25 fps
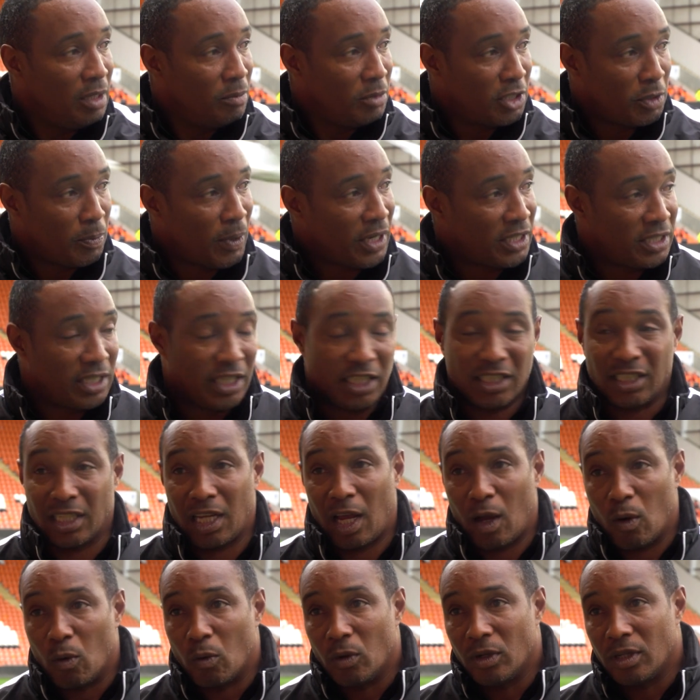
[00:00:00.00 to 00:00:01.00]
smash it. It's a
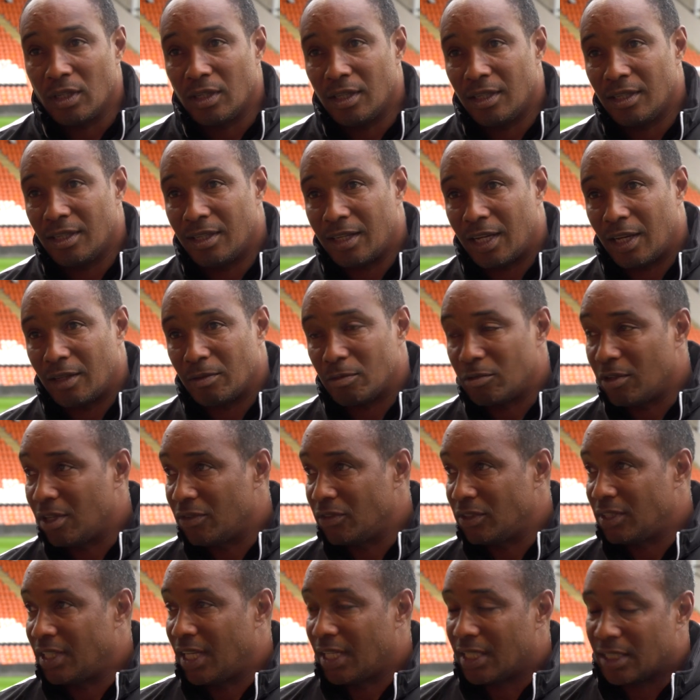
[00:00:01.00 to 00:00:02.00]
goal you know,
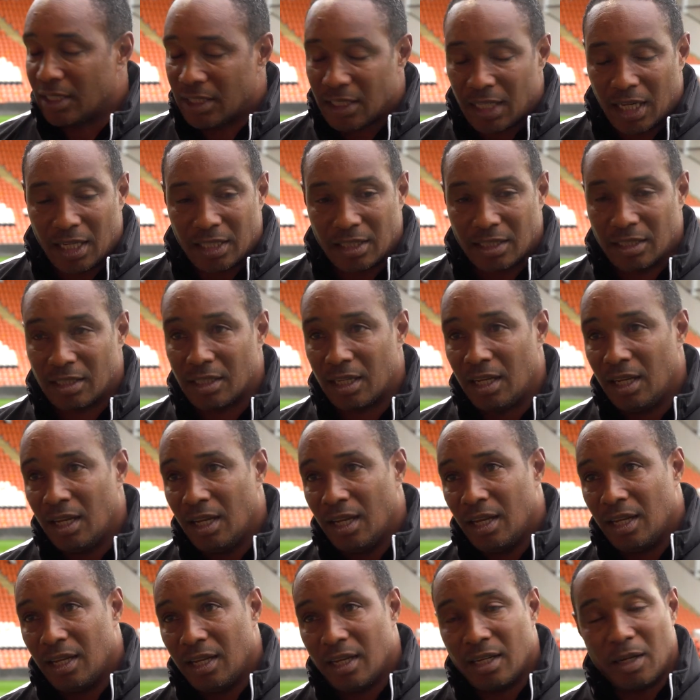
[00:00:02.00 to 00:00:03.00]
rather than take a touch.
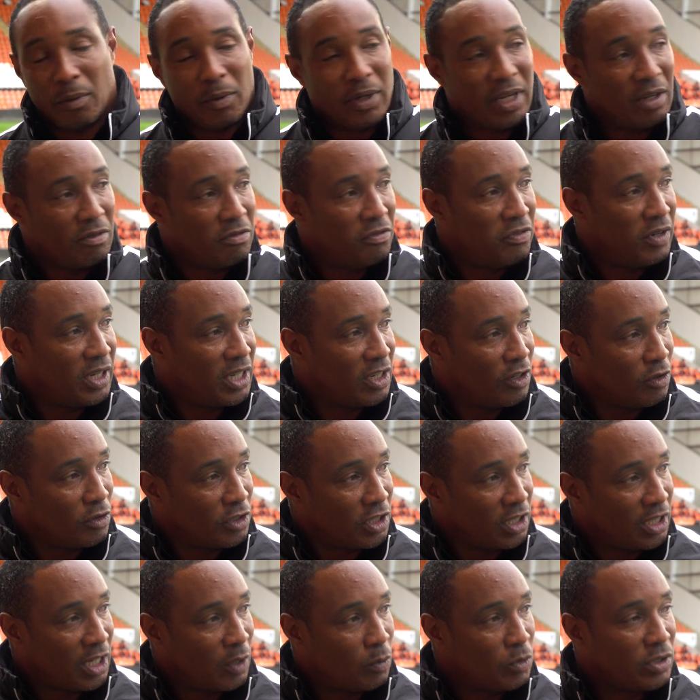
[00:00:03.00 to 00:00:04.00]
You know, we're getting
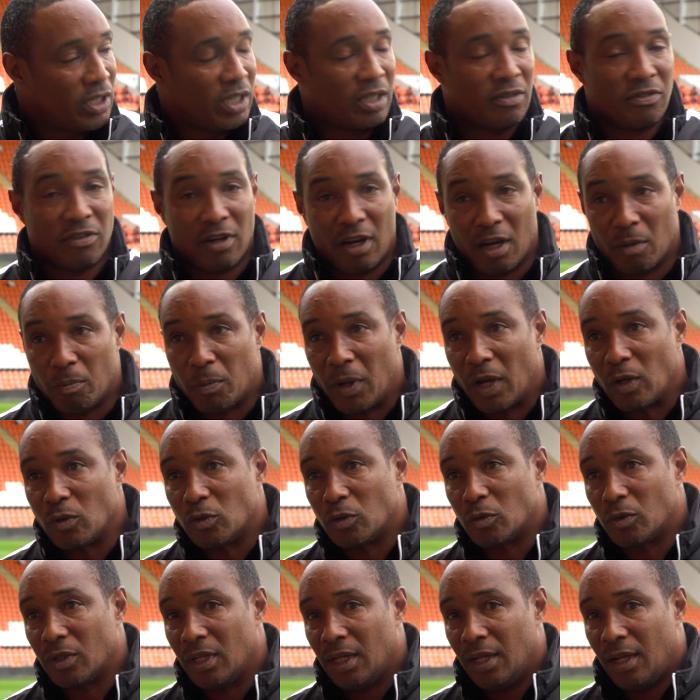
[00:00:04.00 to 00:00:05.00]
flick-ons and numbers at the far
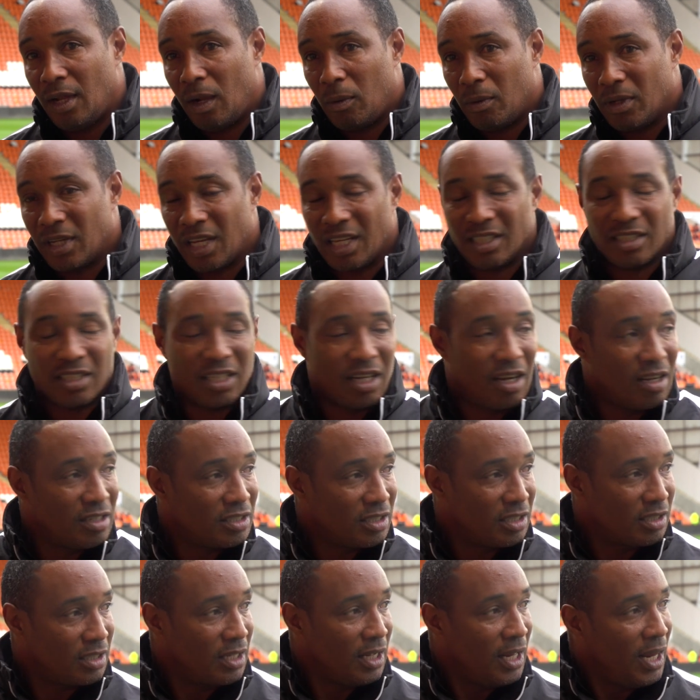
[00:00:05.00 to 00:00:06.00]
post. We're getting
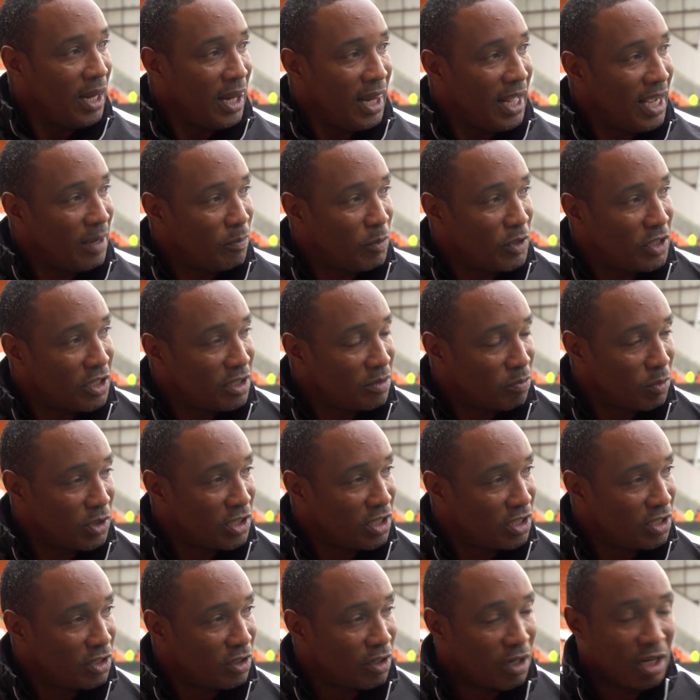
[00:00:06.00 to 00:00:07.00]
chances, and we're just we're
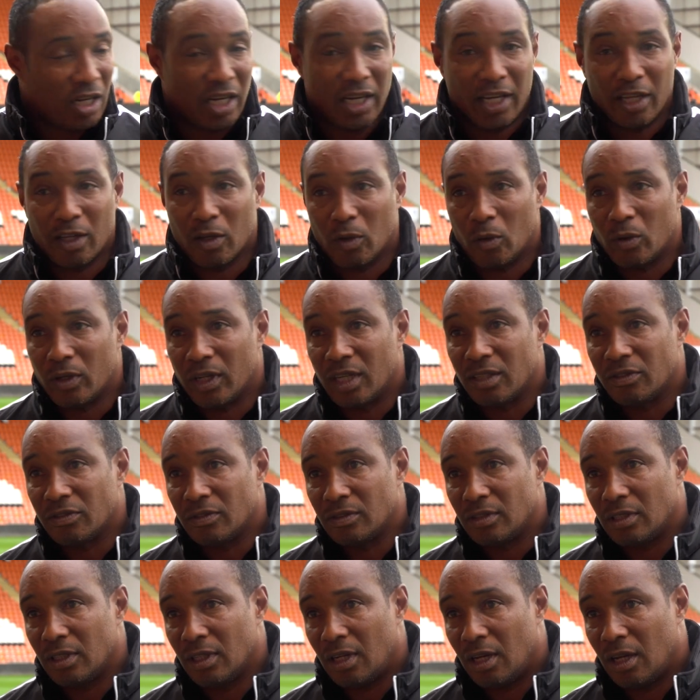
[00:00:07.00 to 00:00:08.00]
just not clinical
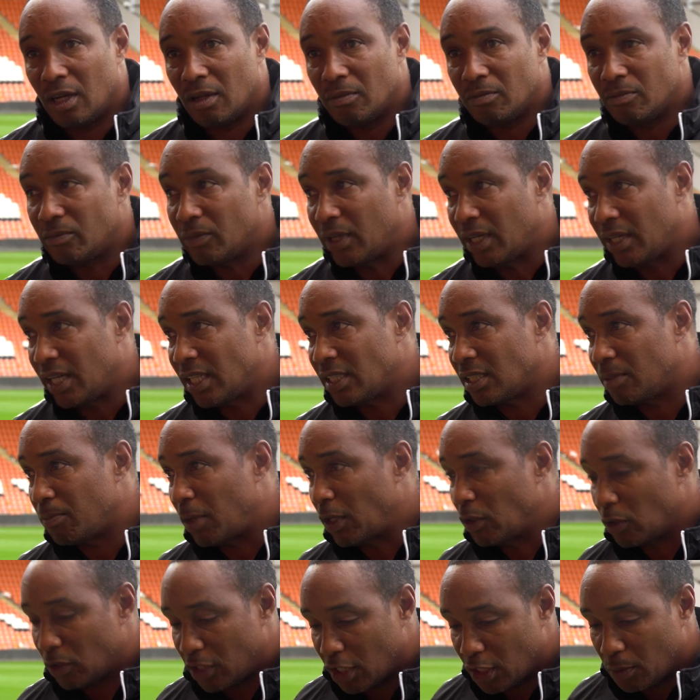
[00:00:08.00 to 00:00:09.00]
enough. Um, and that's the
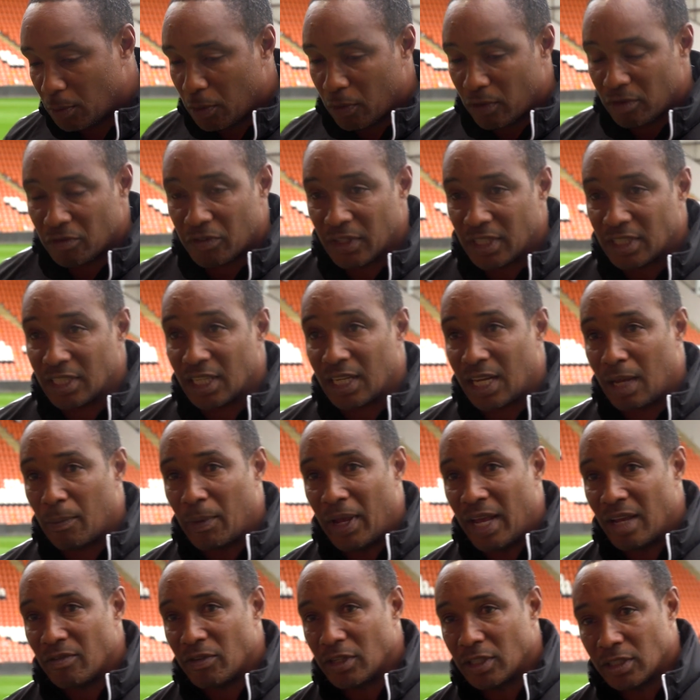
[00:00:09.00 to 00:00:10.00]
most disappointing thing to
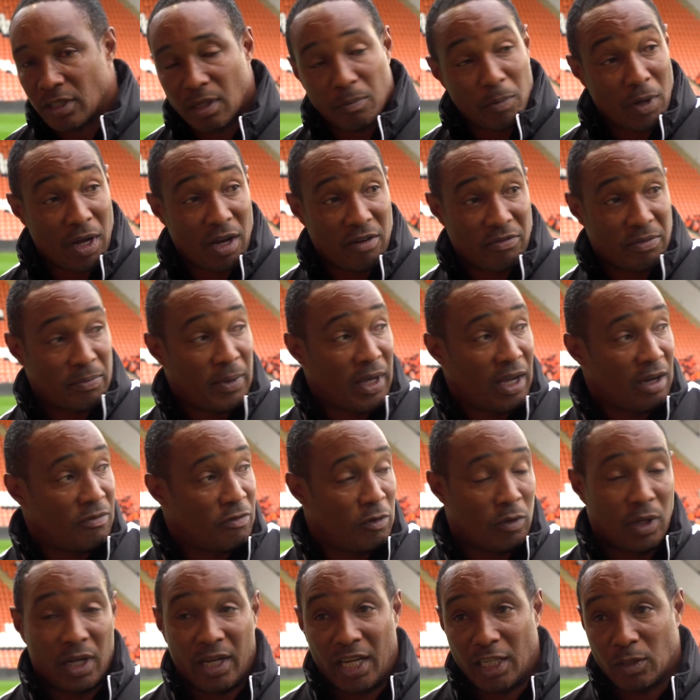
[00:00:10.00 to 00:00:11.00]
come out of it. Because apart from that, I
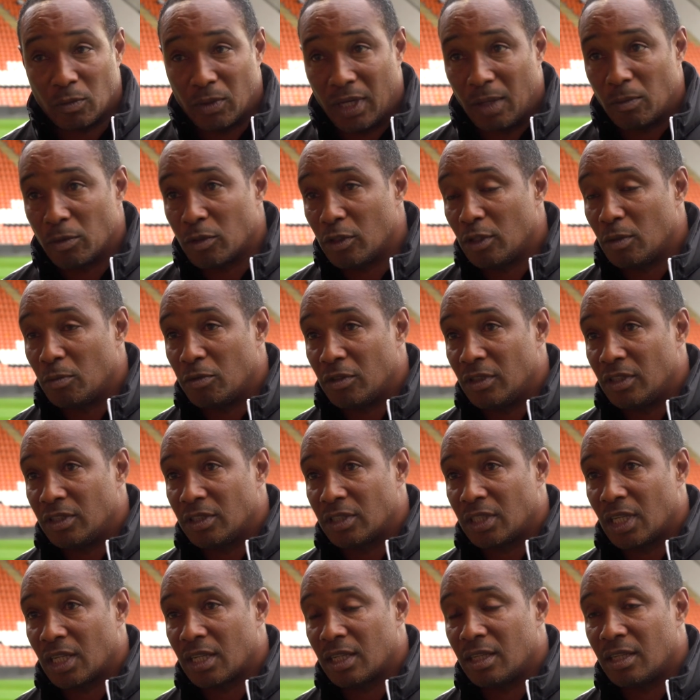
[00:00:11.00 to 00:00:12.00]
thought the lads were absolutely
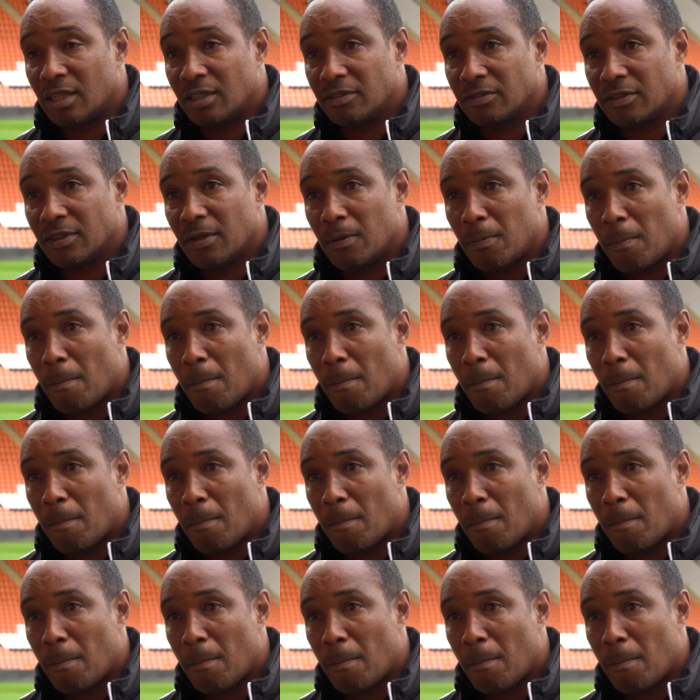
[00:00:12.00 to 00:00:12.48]
brilliant second half.